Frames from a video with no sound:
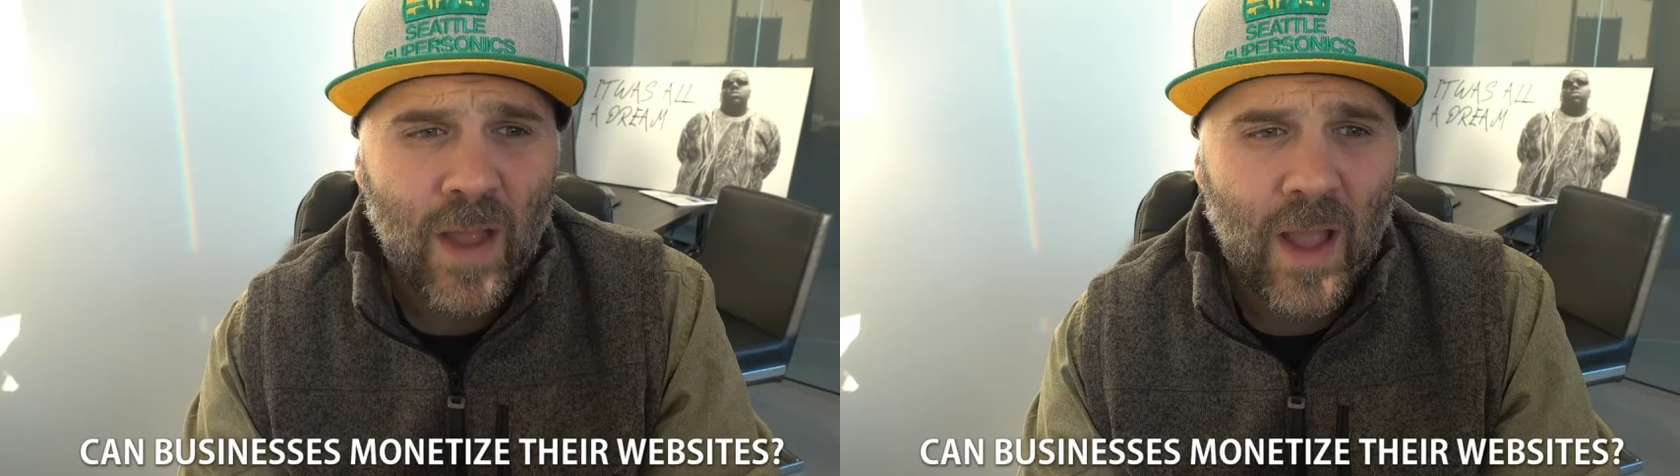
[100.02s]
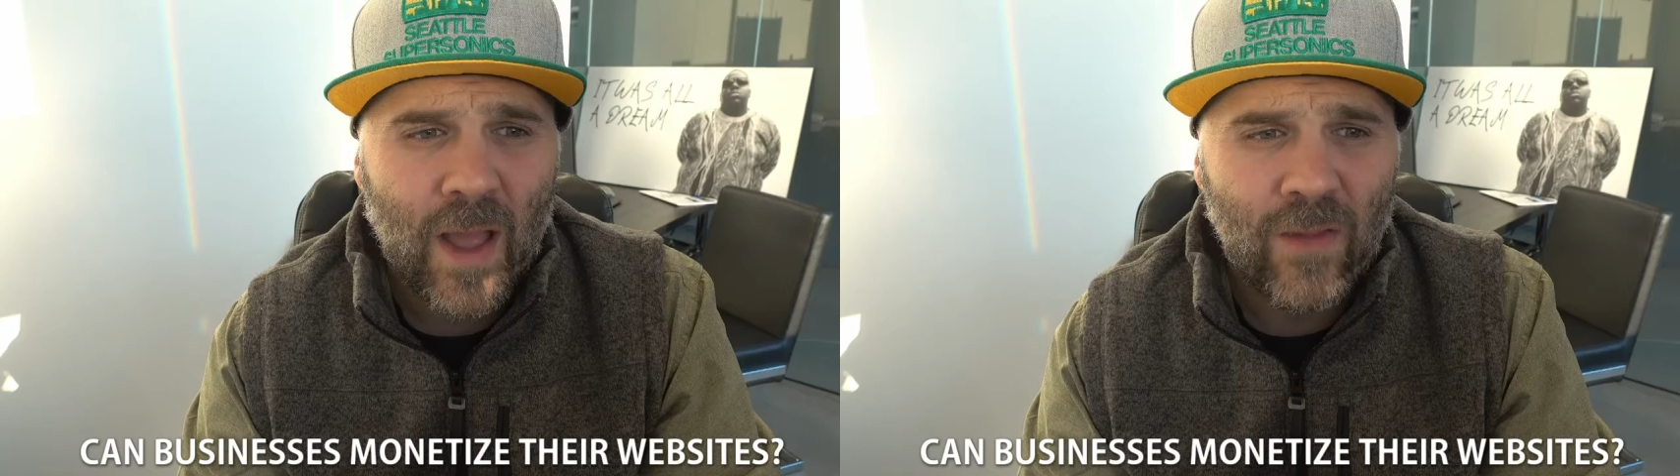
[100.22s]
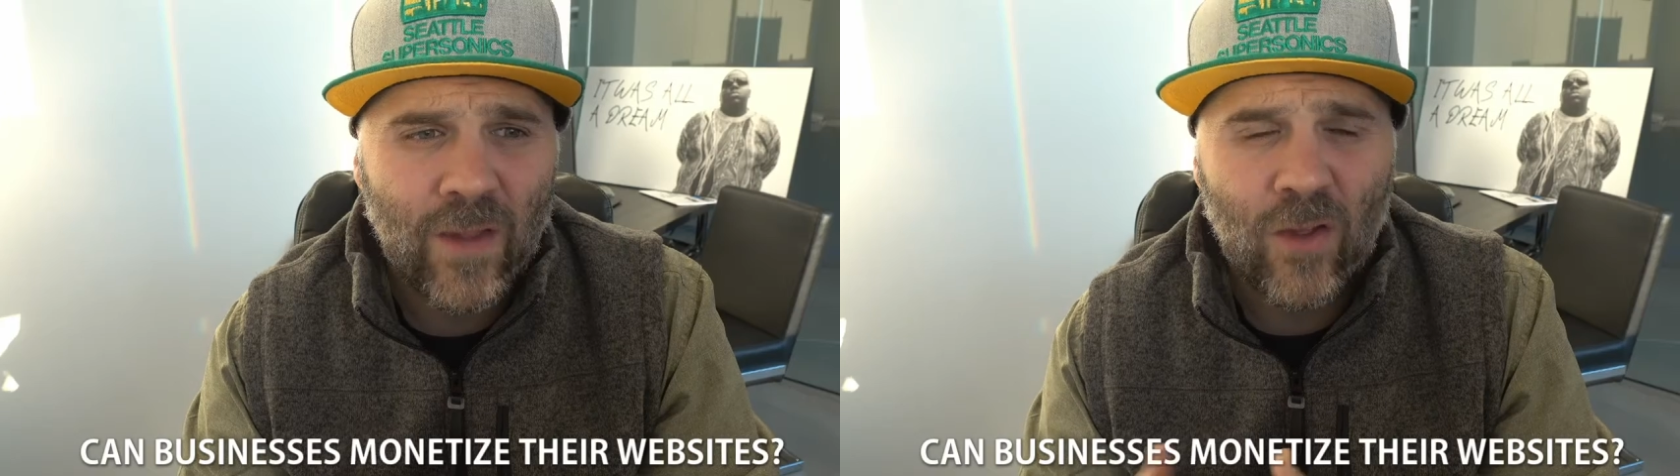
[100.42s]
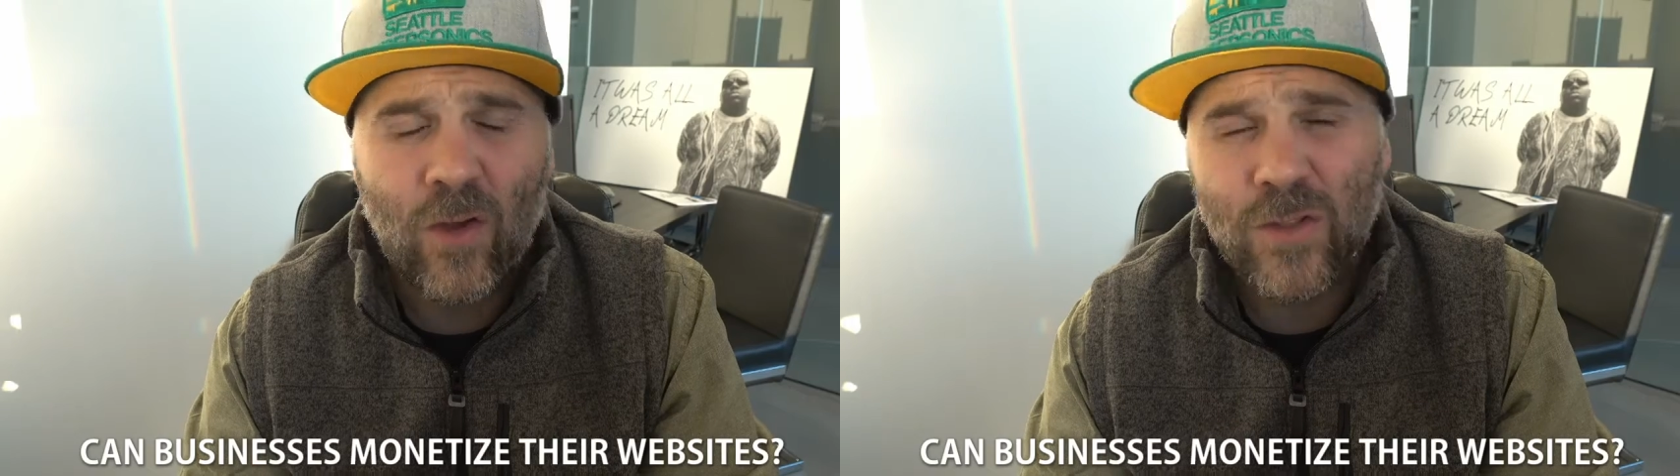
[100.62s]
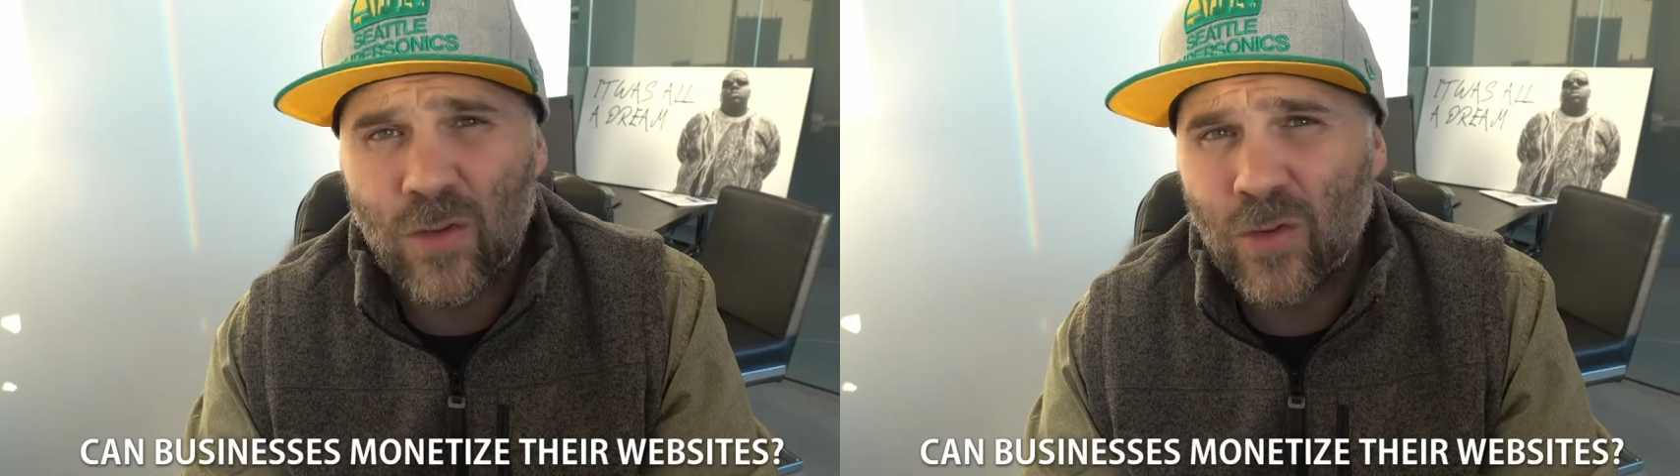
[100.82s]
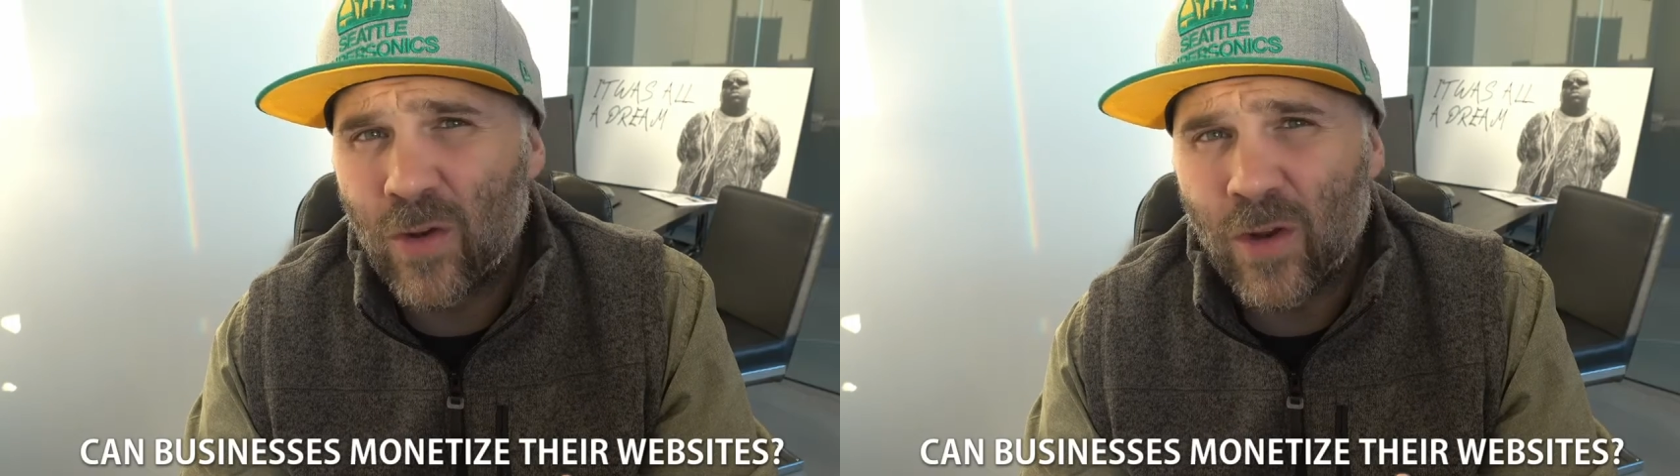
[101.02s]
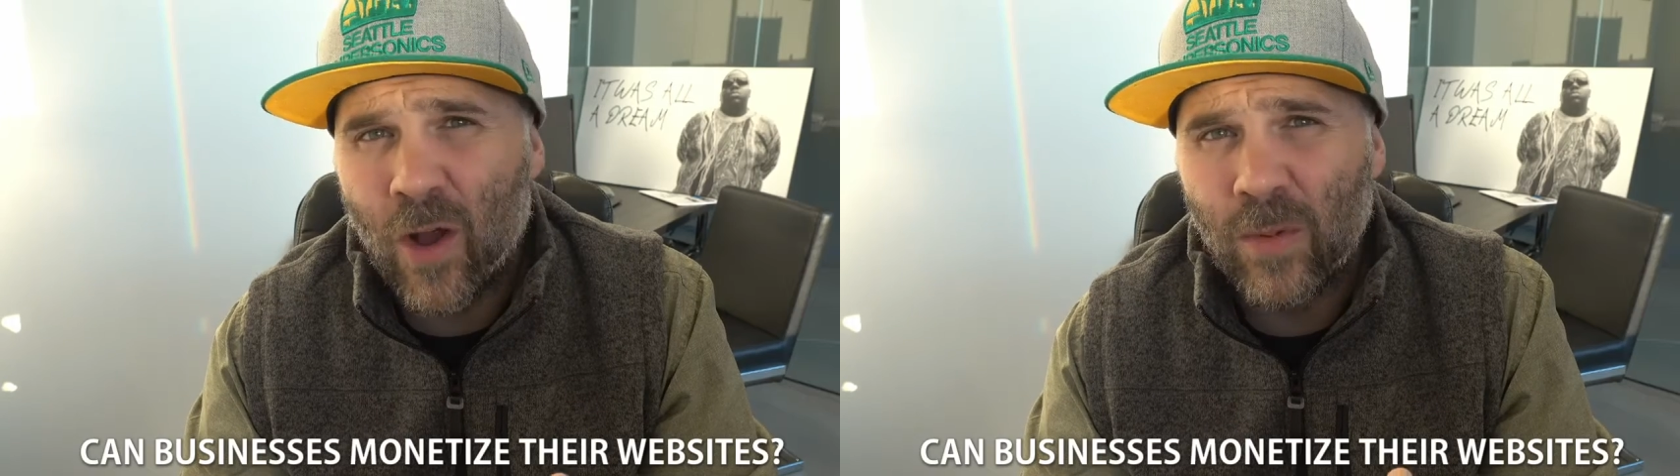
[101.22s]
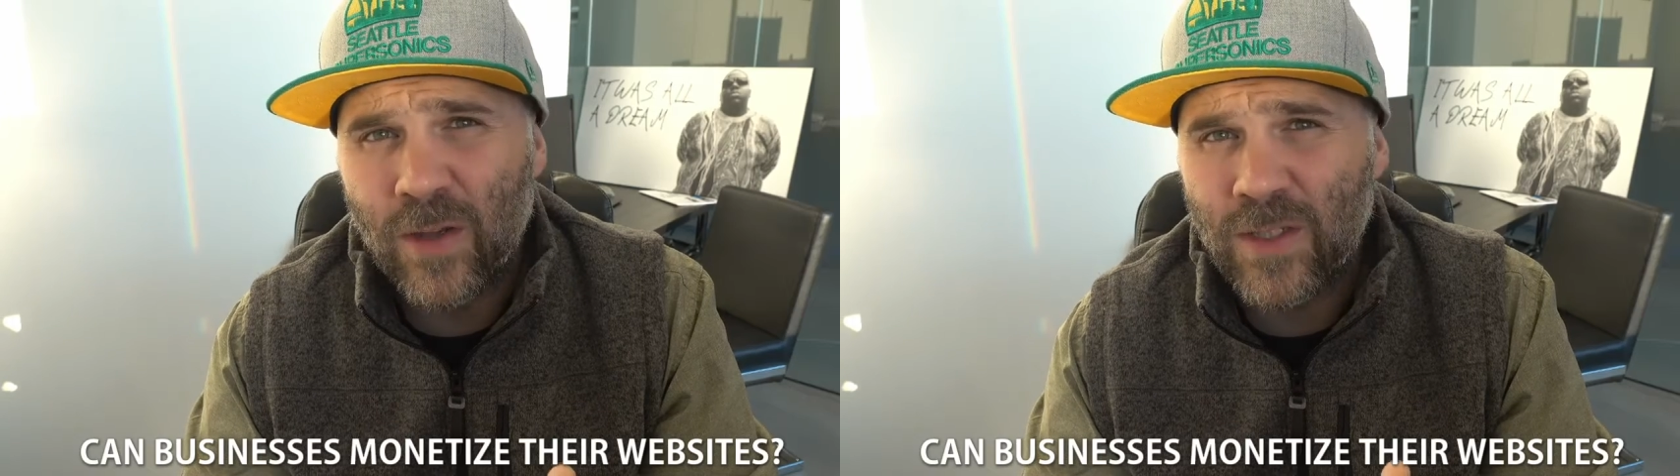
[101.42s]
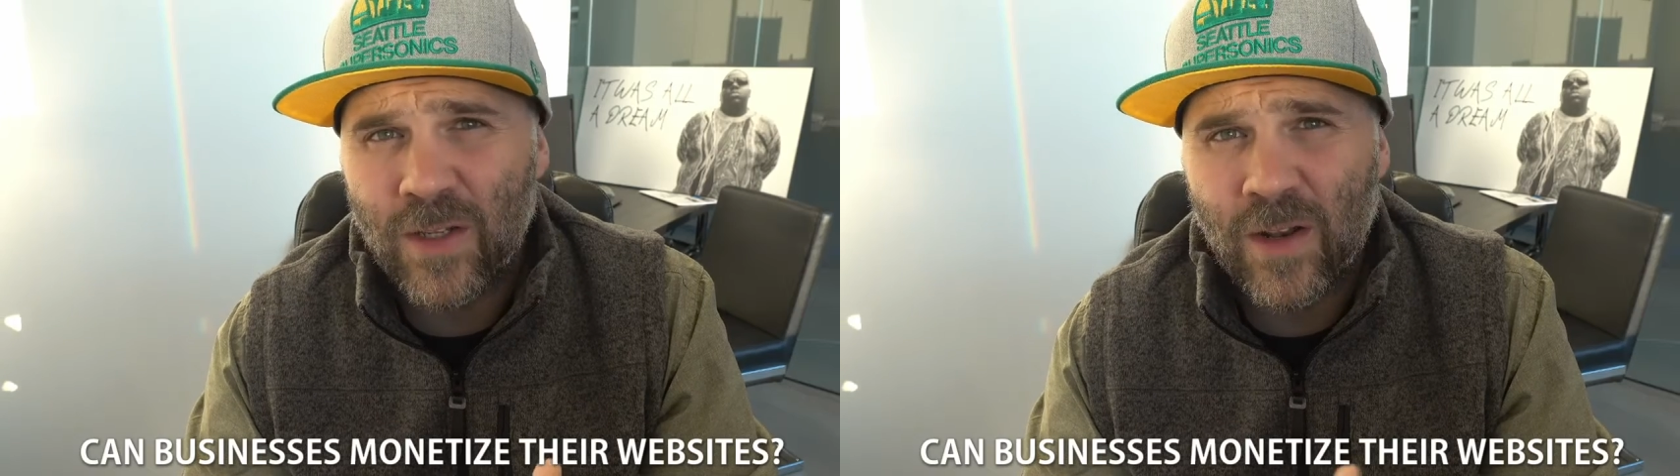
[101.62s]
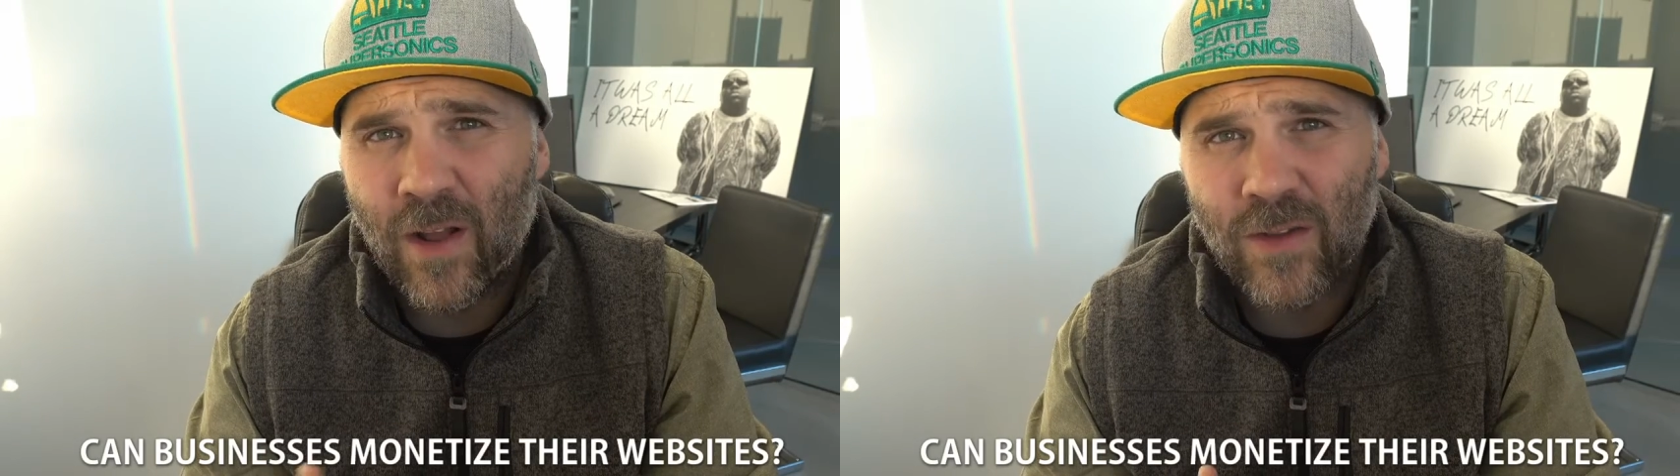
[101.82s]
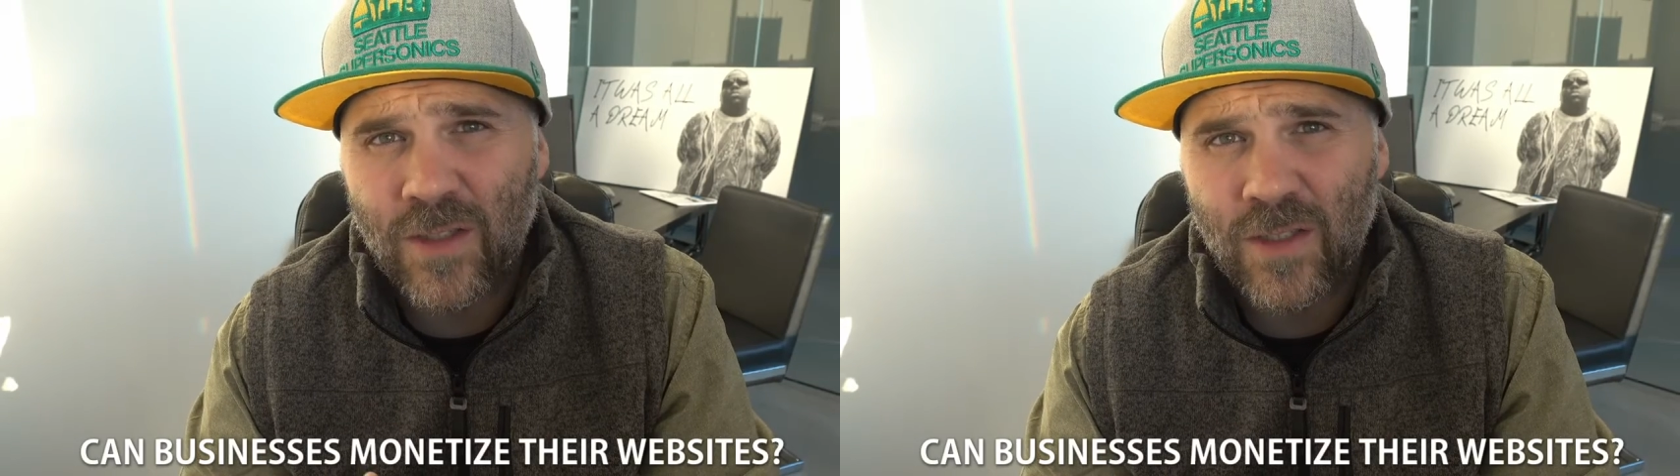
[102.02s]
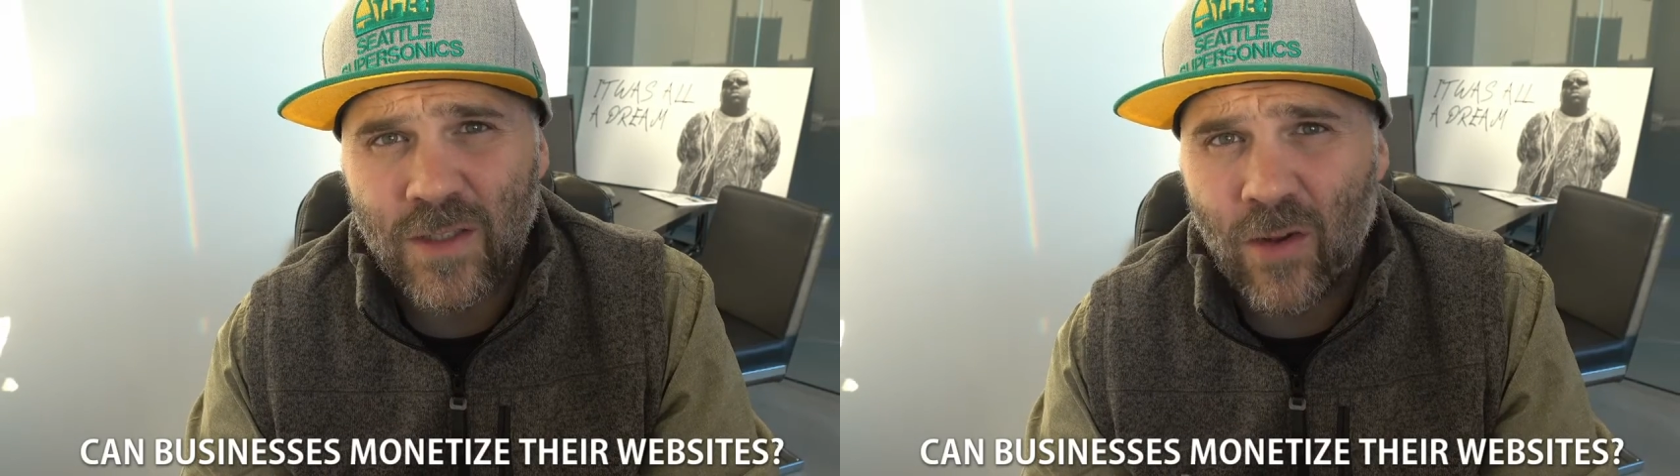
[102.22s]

And then also do a competition analysis.